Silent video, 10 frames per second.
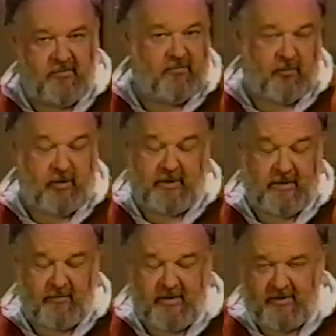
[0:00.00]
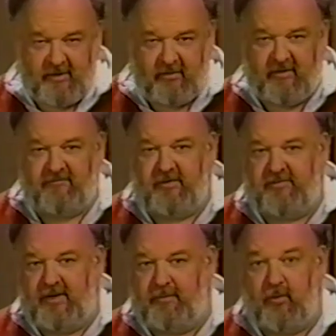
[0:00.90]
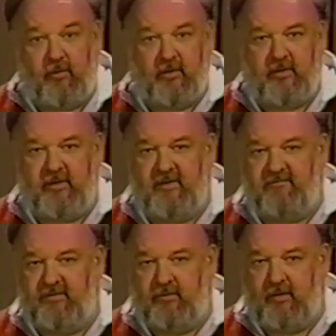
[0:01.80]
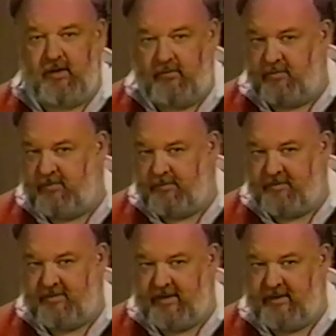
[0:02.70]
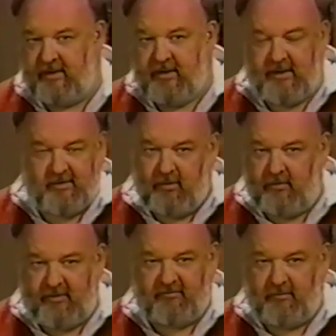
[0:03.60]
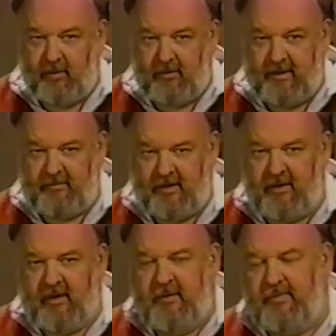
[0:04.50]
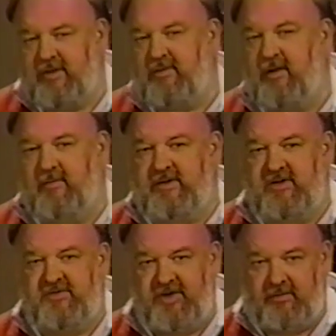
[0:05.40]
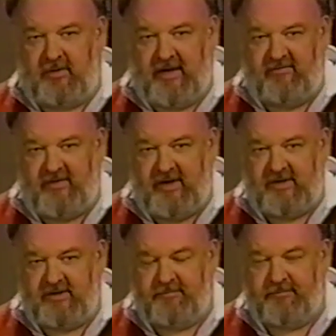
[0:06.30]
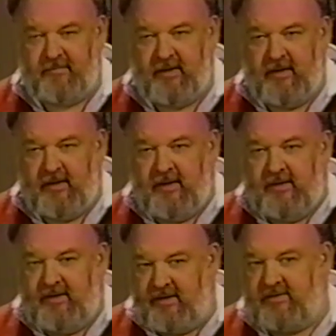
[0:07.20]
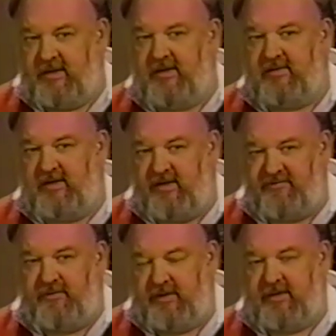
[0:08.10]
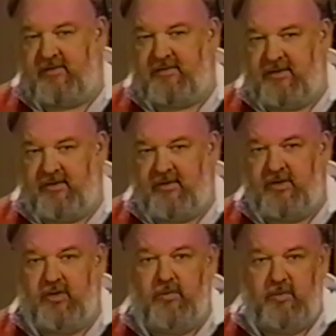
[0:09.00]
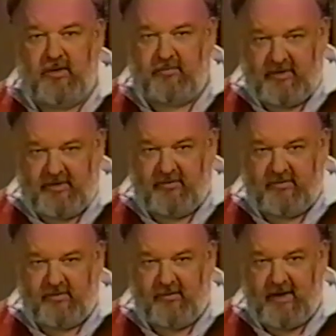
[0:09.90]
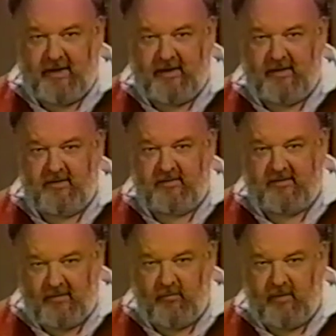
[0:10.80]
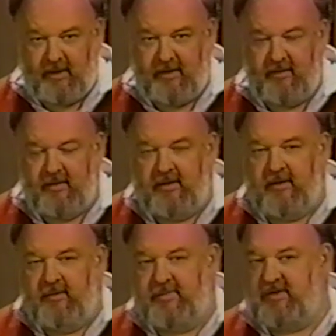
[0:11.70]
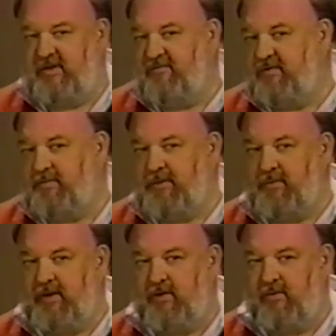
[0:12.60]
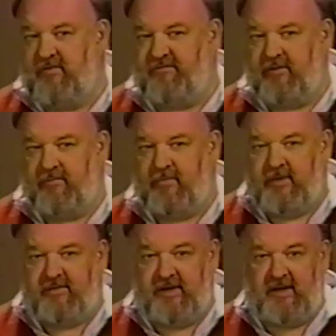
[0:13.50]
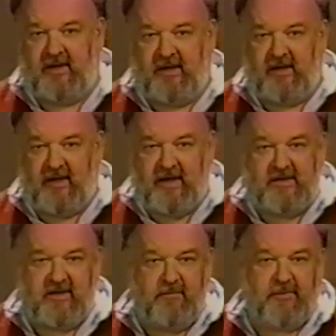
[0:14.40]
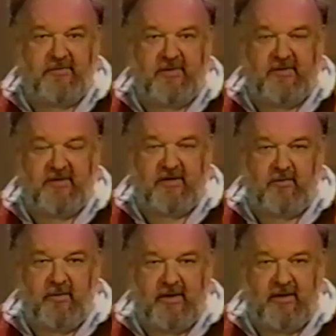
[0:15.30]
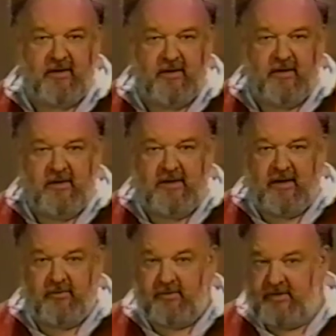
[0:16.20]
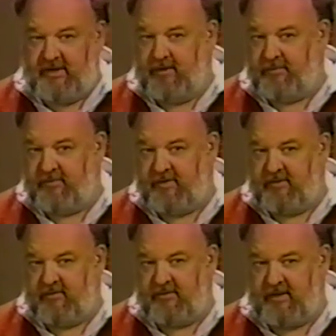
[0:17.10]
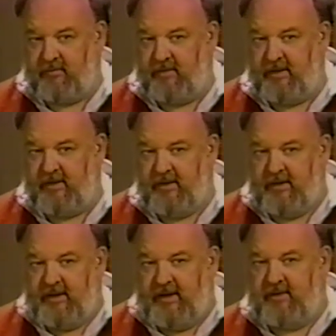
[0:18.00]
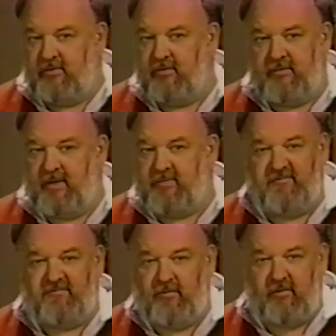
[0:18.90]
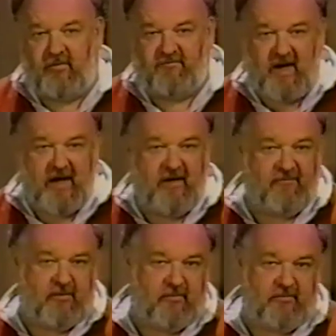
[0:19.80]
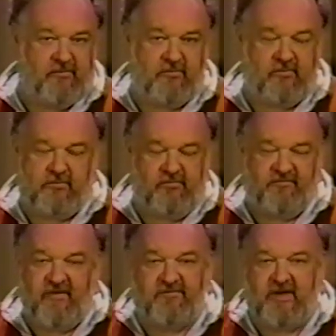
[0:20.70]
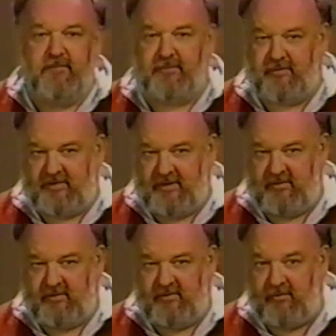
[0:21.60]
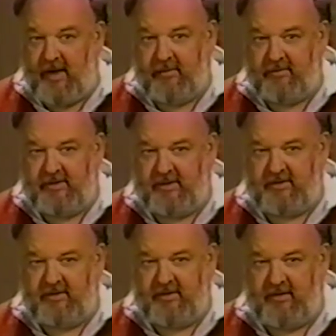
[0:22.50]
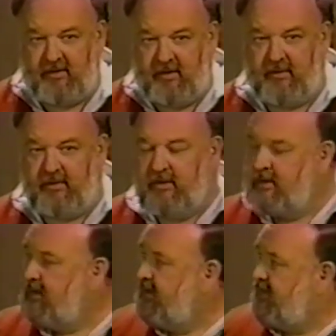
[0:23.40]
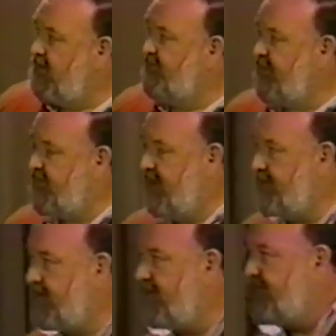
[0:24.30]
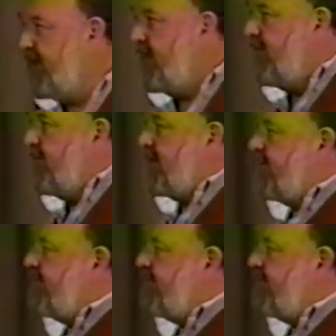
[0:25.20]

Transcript: working on a racing aircraft, for example, or if you are going supersonic. That's a whole different ball game there. But let's talk about just general aviation. Yes, as the airfoil gets thinner, you will reduce the drag somewhat. But the difference between going from, say, a 18% thick wing down to a 10% thick wing is only maybe 4 or 5 or 15% drag reduction at all. So, for example, if we would